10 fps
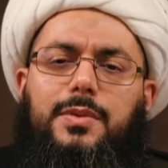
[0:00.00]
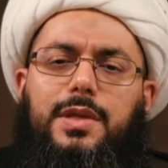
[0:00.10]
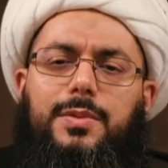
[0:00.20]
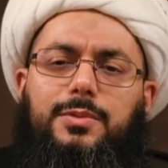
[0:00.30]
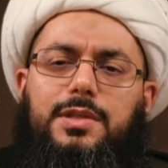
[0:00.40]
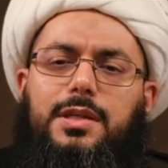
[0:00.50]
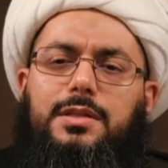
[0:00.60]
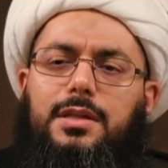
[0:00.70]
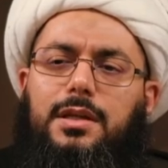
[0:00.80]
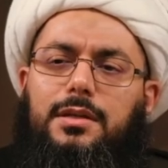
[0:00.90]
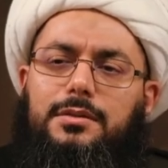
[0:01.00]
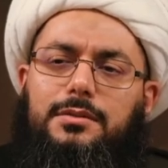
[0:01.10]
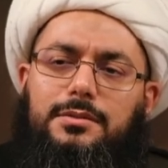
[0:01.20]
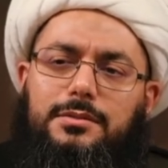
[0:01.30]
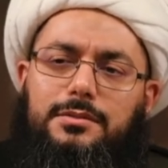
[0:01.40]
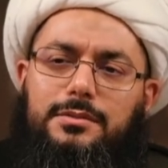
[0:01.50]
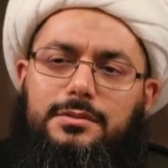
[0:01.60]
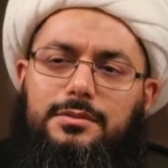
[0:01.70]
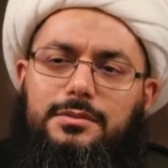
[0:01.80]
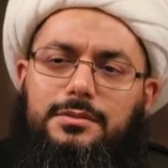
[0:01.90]
peace be upon him. Truly,
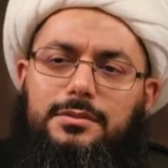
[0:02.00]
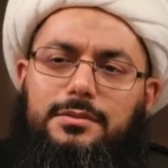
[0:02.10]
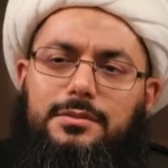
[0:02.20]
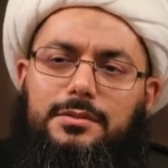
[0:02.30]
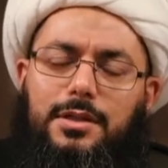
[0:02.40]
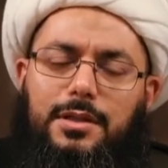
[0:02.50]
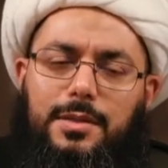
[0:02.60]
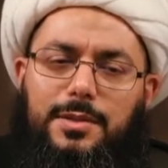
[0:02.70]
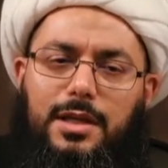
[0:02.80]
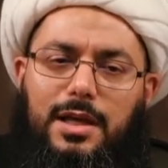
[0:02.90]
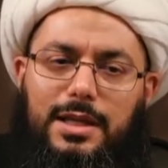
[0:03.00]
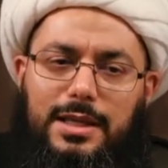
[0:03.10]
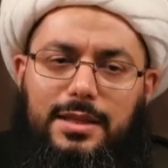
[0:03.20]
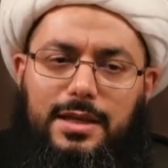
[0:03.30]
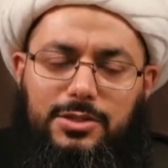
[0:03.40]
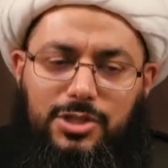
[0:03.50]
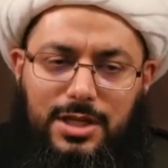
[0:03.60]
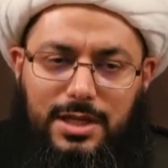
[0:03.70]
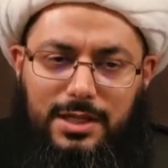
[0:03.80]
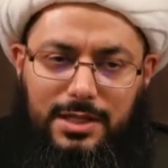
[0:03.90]
Ali ibn Abi Talib kept
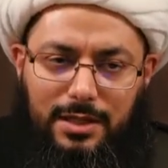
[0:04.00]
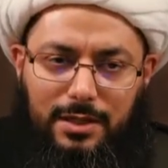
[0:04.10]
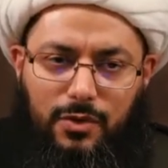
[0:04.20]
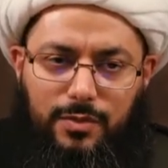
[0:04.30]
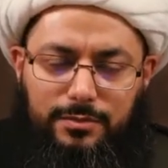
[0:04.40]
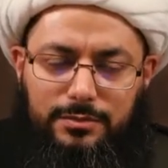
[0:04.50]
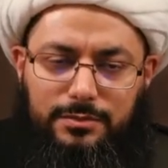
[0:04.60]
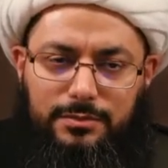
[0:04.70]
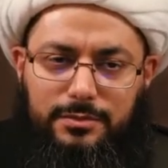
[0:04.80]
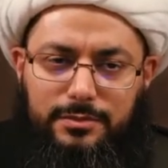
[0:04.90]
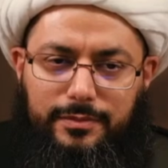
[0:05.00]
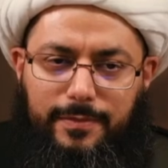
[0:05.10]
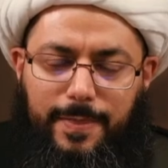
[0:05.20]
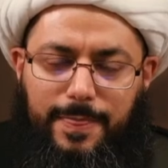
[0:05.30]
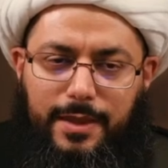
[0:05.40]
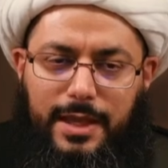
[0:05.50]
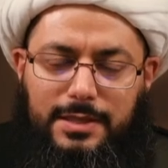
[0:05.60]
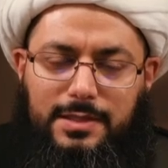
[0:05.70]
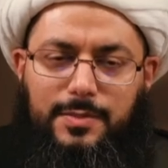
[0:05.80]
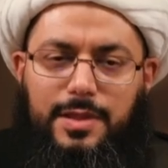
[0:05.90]
the will,
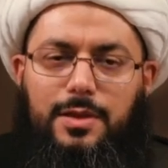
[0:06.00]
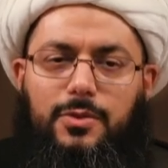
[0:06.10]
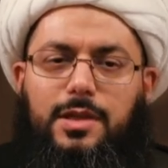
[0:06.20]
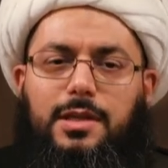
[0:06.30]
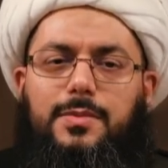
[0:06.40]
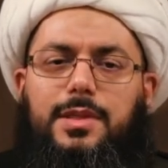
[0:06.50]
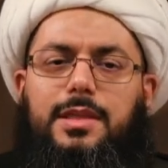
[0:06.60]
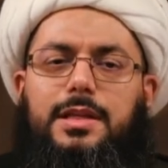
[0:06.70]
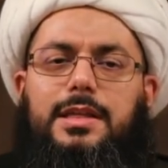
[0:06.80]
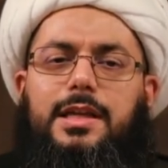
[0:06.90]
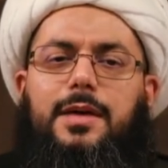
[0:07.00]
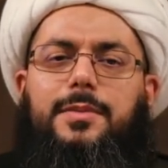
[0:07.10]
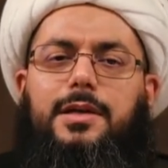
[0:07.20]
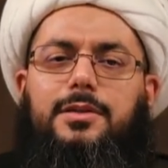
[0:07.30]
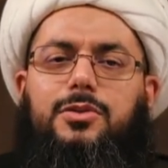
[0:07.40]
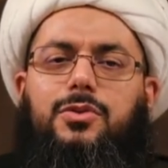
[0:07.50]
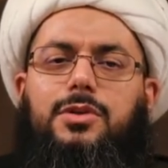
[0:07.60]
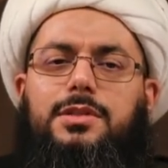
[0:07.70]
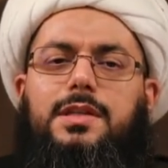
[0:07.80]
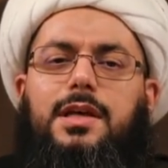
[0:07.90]
carried out the will of the Prophet, peace be upon
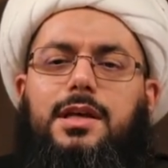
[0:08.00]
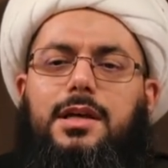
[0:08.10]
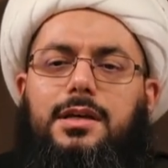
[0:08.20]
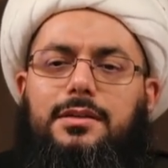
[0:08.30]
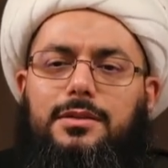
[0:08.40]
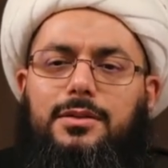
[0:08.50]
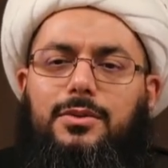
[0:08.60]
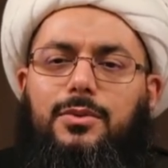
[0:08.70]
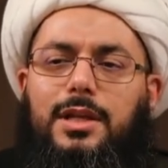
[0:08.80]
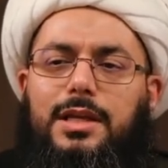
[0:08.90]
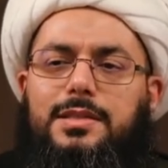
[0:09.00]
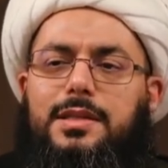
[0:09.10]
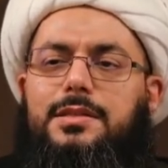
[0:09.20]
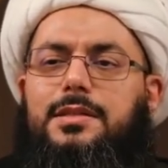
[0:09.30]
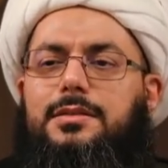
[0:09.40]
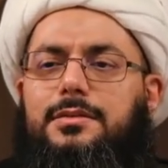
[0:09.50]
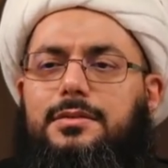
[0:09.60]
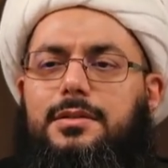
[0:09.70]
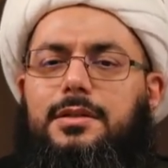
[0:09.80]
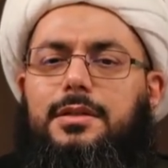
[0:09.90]
him. He said to him, You are like Kaaba.